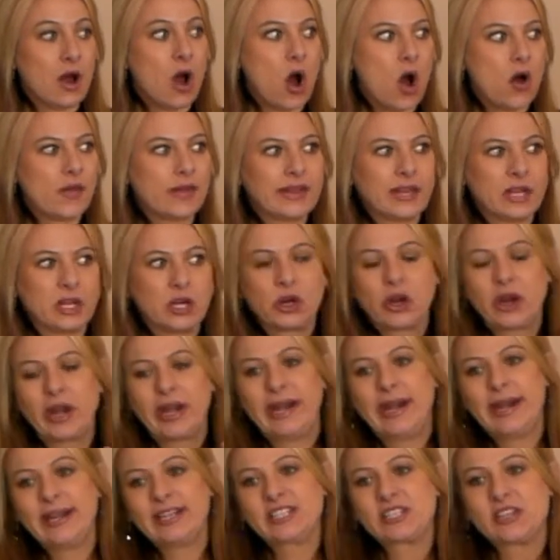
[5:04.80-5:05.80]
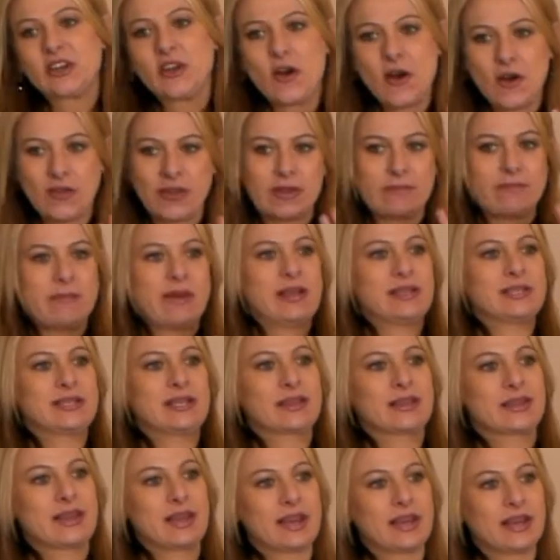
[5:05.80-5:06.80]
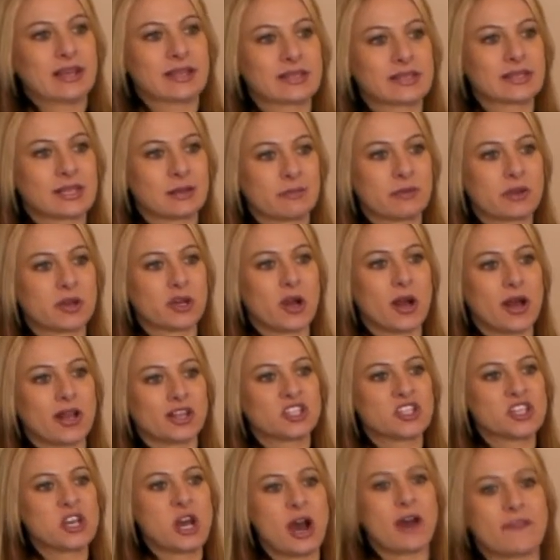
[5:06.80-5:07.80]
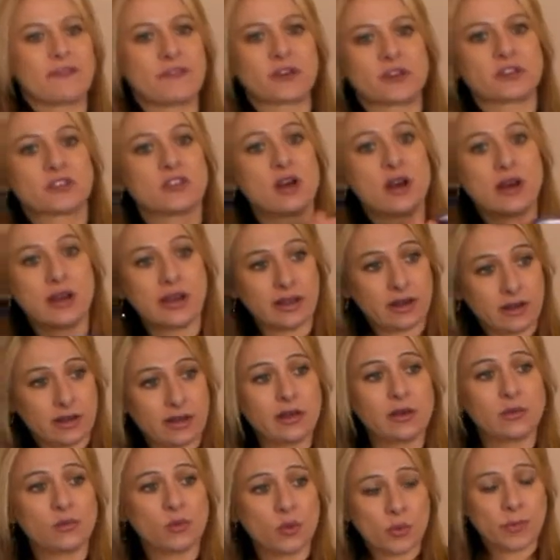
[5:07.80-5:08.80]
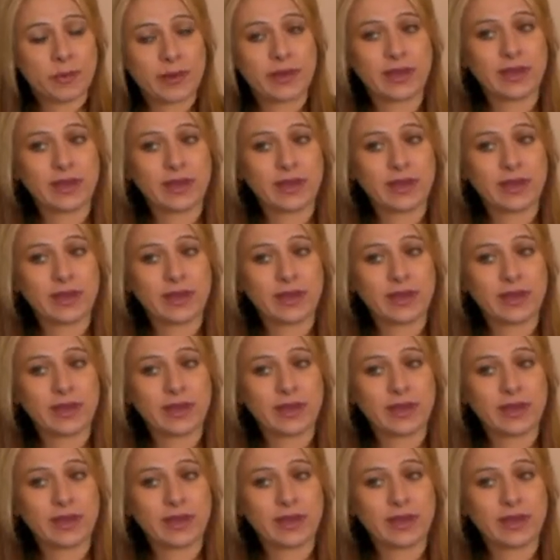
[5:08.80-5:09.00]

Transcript: All the ingredients and all the amazing things that Pureology offers, it will